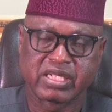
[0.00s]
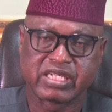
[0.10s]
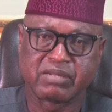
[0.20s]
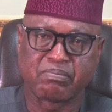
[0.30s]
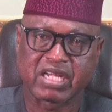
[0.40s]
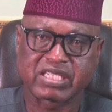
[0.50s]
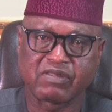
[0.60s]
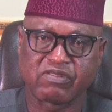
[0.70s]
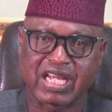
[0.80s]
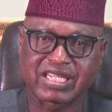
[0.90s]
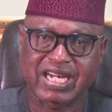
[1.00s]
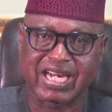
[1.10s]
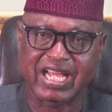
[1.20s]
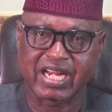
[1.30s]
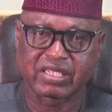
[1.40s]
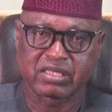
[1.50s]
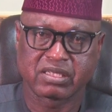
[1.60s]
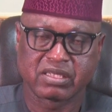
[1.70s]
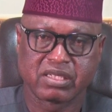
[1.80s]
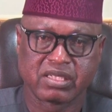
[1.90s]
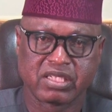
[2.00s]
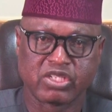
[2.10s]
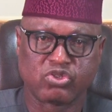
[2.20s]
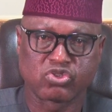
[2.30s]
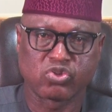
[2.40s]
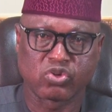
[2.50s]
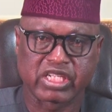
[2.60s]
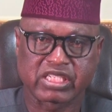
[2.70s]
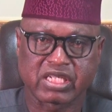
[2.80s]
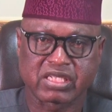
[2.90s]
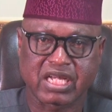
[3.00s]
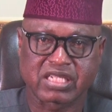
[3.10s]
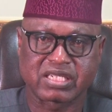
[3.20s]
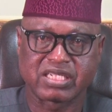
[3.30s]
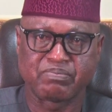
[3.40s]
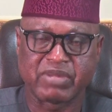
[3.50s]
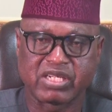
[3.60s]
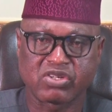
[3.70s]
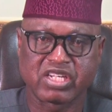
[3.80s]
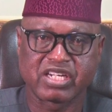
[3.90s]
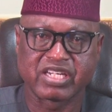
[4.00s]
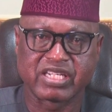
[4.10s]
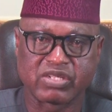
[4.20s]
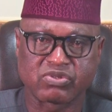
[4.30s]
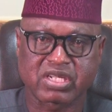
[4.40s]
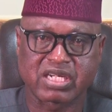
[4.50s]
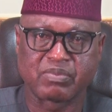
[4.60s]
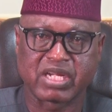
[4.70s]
The massive land clearing in those locations has tremendously reduced criminal